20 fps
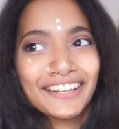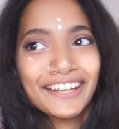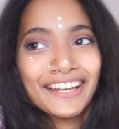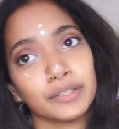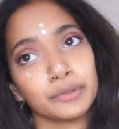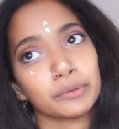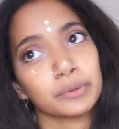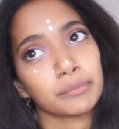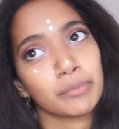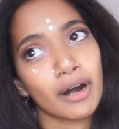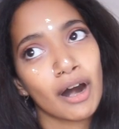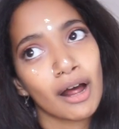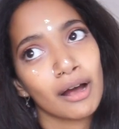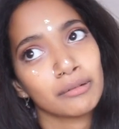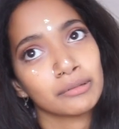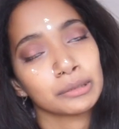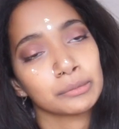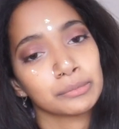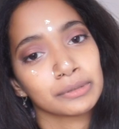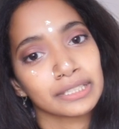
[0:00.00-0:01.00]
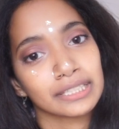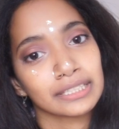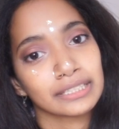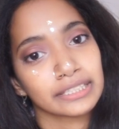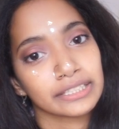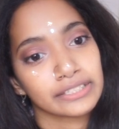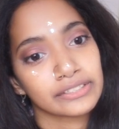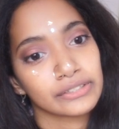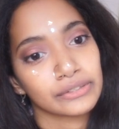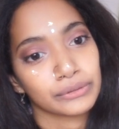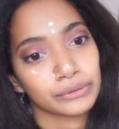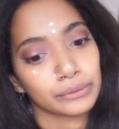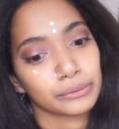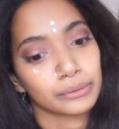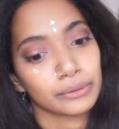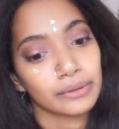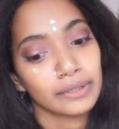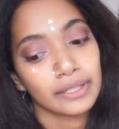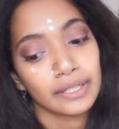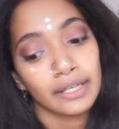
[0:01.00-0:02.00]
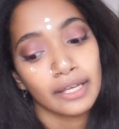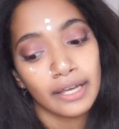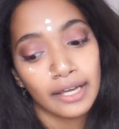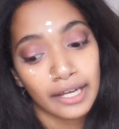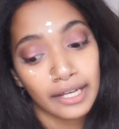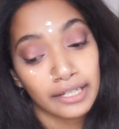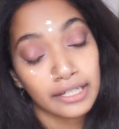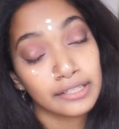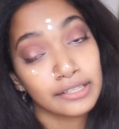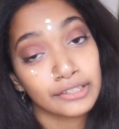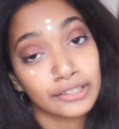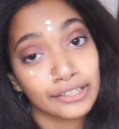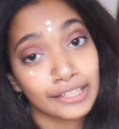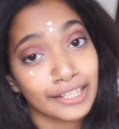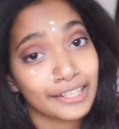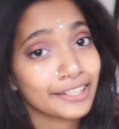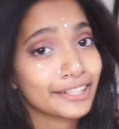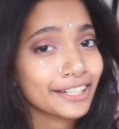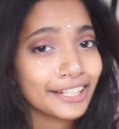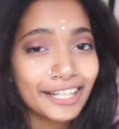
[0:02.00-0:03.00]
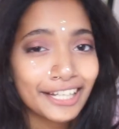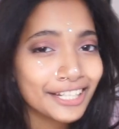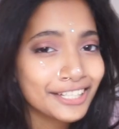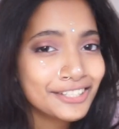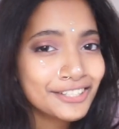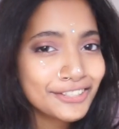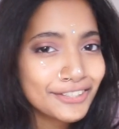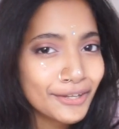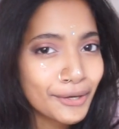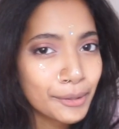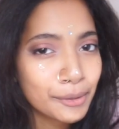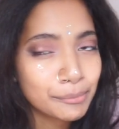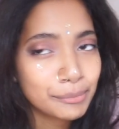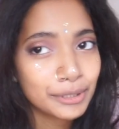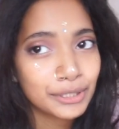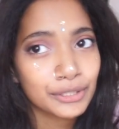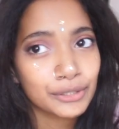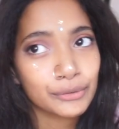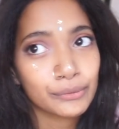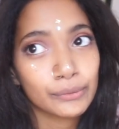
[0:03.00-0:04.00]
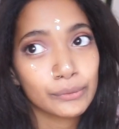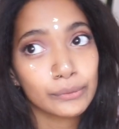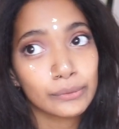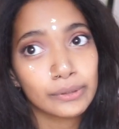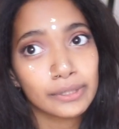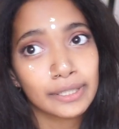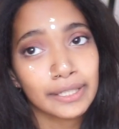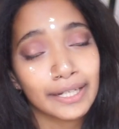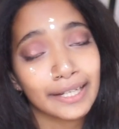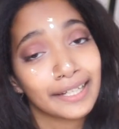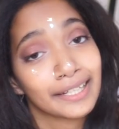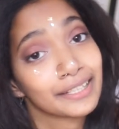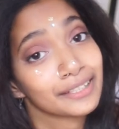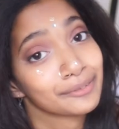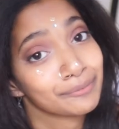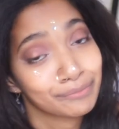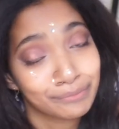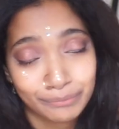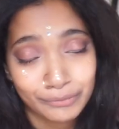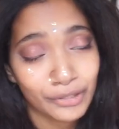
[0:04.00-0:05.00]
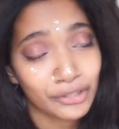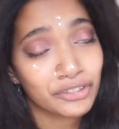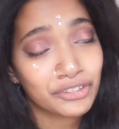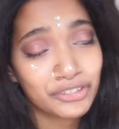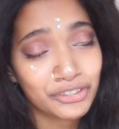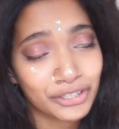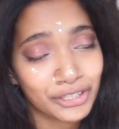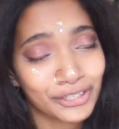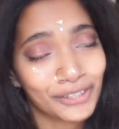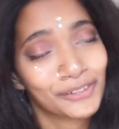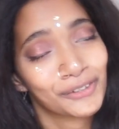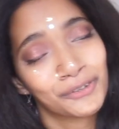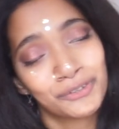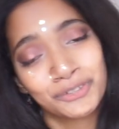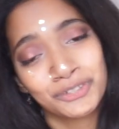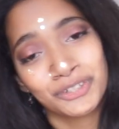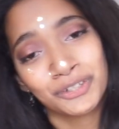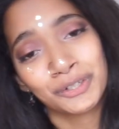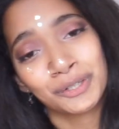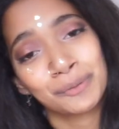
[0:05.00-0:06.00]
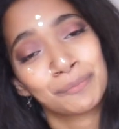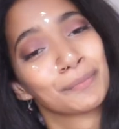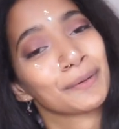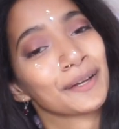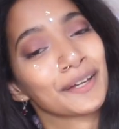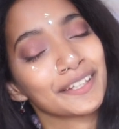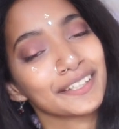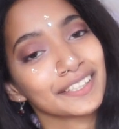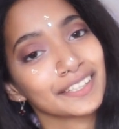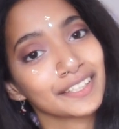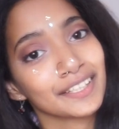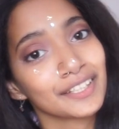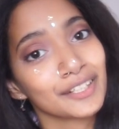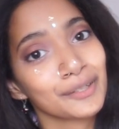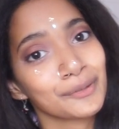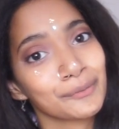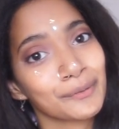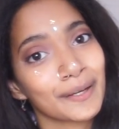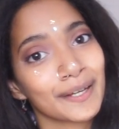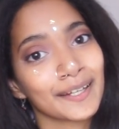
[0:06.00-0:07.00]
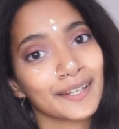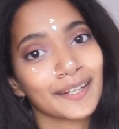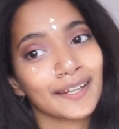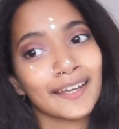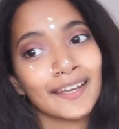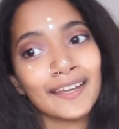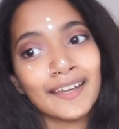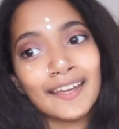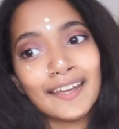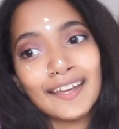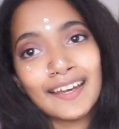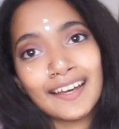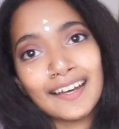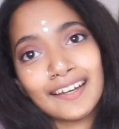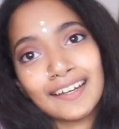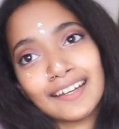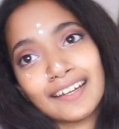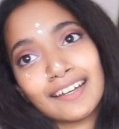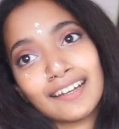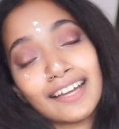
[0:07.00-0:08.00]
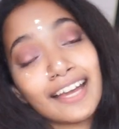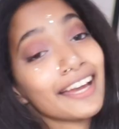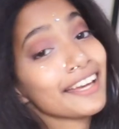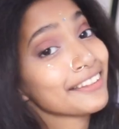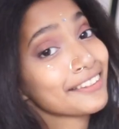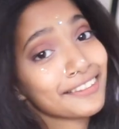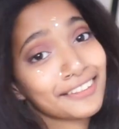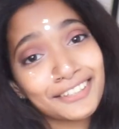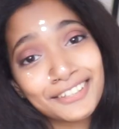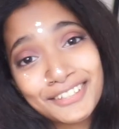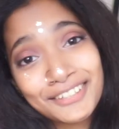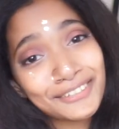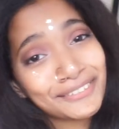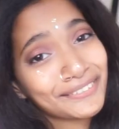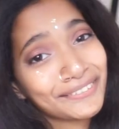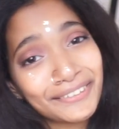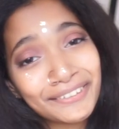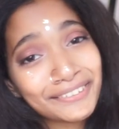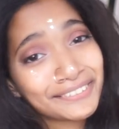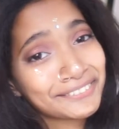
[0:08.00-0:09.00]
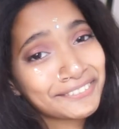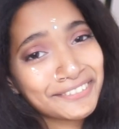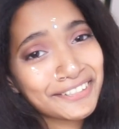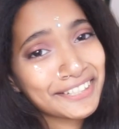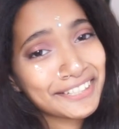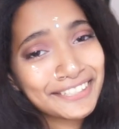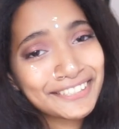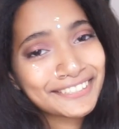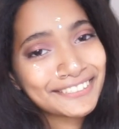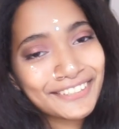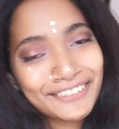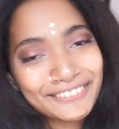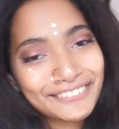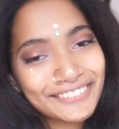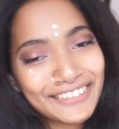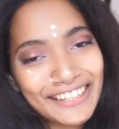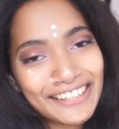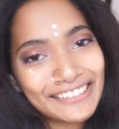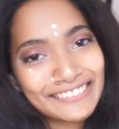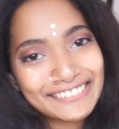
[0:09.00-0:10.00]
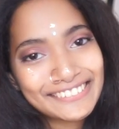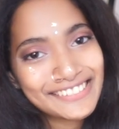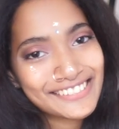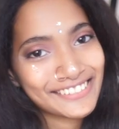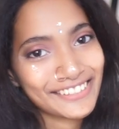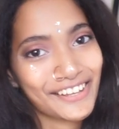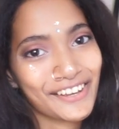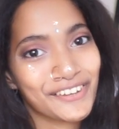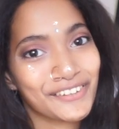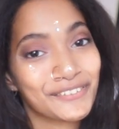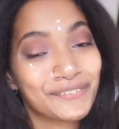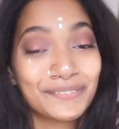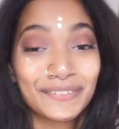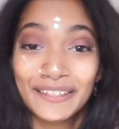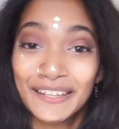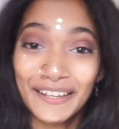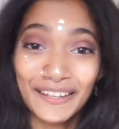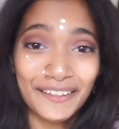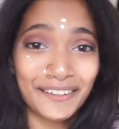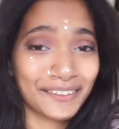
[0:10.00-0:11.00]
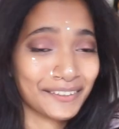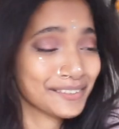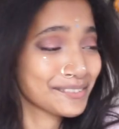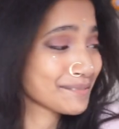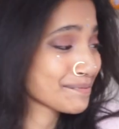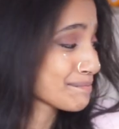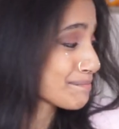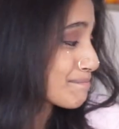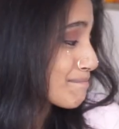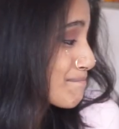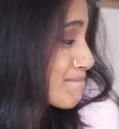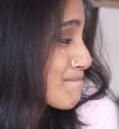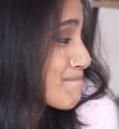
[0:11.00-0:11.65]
then you would probably need to either get a cage topper or a larger enclosure, but either way, I think you already know that. So yeah,